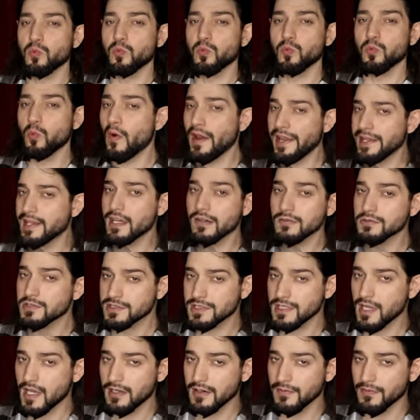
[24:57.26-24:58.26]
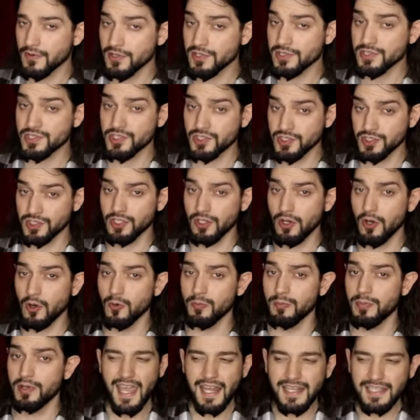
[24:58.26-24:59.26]
way outside of her
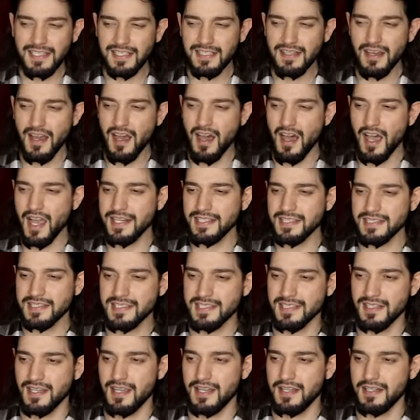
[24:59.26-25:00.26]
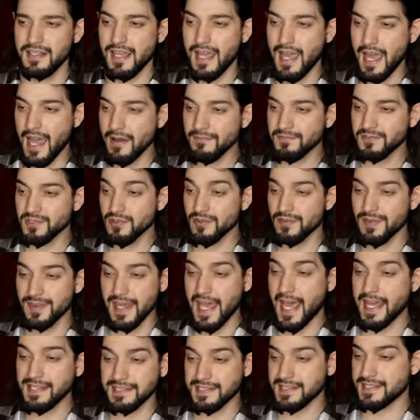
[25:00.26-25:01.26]
scope. And in hindsight, after that